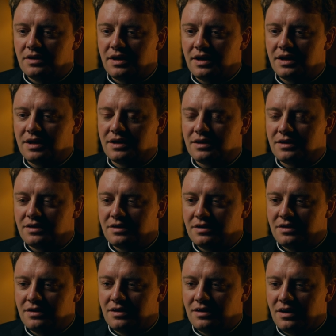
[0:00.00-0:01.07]
hey,
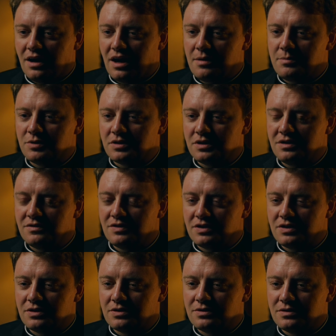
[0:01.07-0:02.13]
I believe in
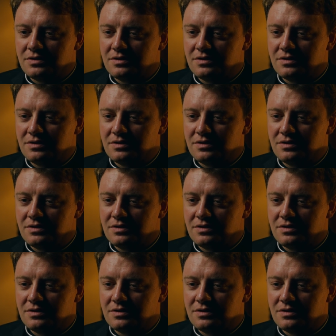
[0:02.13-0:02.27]
you,